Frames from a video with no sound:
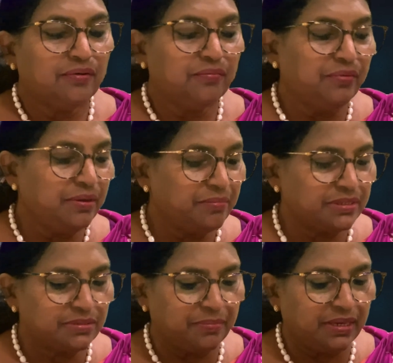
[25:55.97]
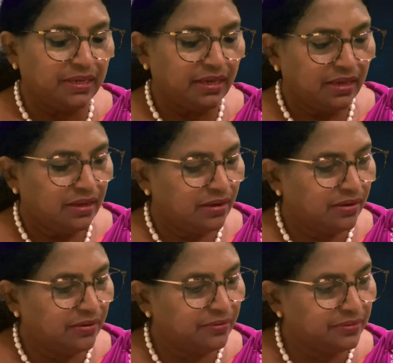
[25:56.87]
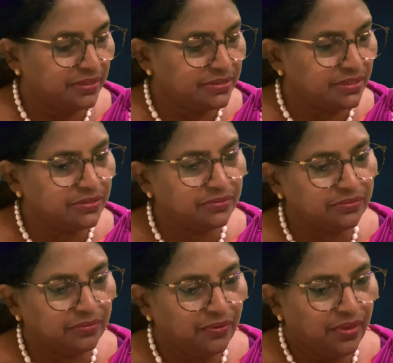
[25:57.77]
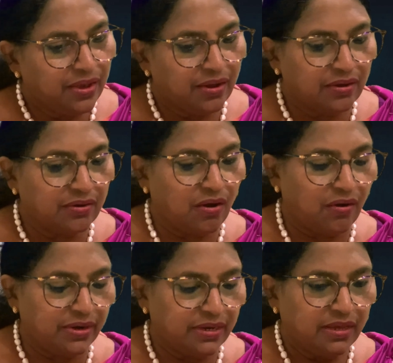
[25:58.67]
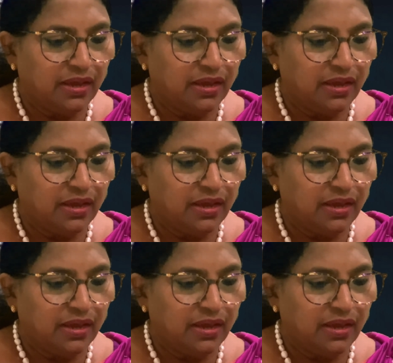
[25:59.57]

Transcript: we must be listen to God,